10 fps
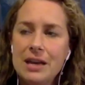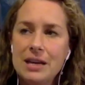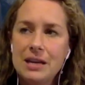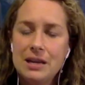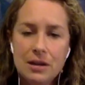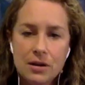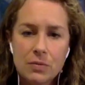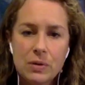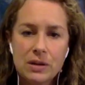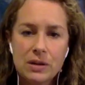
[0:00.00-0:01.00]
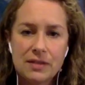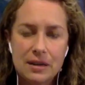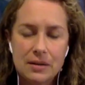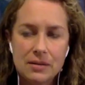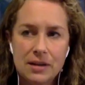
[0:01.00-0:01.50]
hear what it
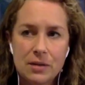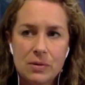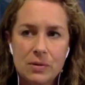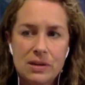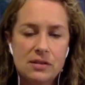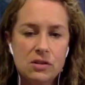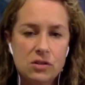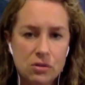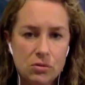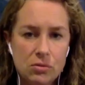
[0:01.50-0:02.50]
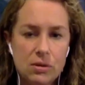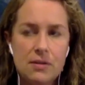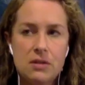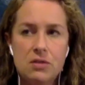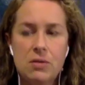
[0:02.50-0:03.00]
sounds like when it's in tune, and
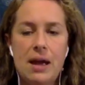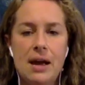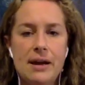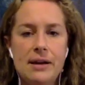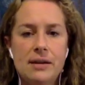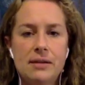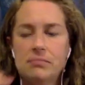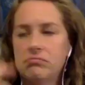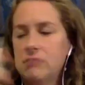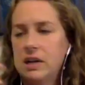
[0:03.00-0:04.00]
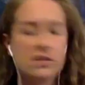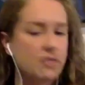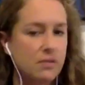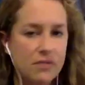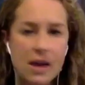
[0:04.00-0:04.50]
then you add a
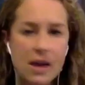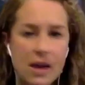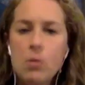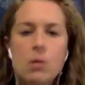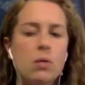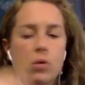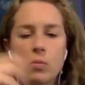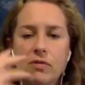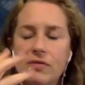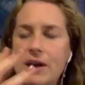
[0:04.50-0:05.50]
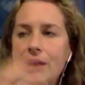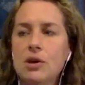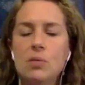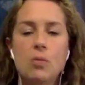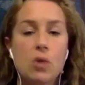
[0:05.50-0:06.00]
different vowel or more
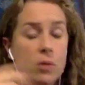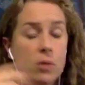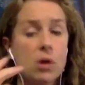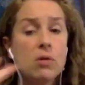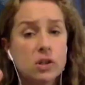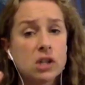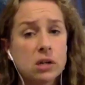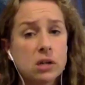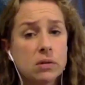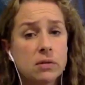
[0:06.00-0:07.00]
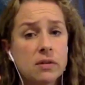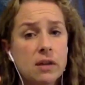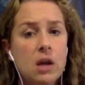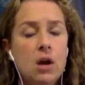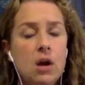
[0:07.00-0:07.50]
volume or more overtones,
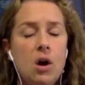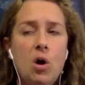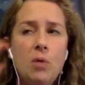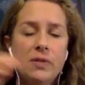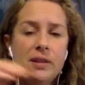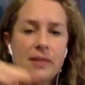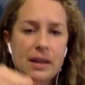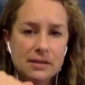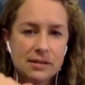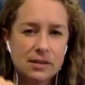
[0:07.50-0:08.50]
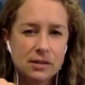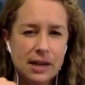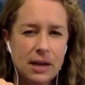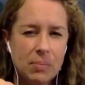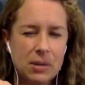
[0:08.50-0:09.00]
hopefully they can still
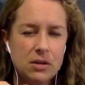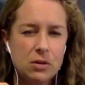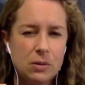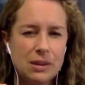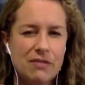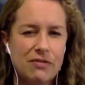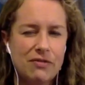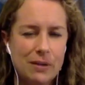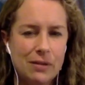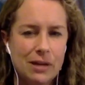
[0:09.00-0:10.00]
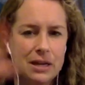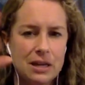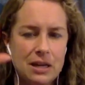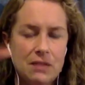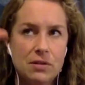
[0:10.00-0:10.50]
tap into what that felt like,
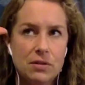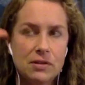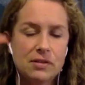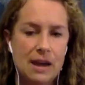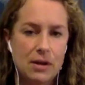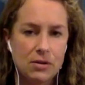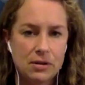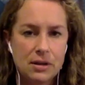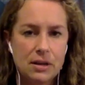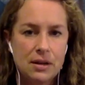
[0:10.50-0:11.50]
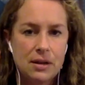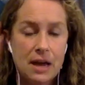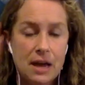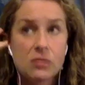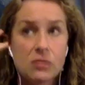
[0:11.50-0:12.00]
even though the sound
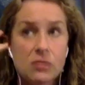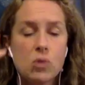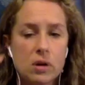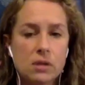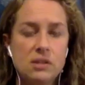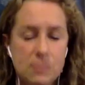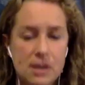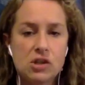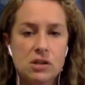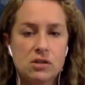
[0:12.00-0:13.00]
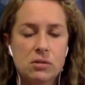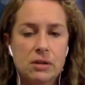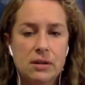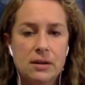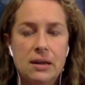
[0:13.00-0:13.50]
has more dimension to
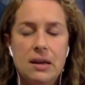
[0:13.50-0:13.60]
it.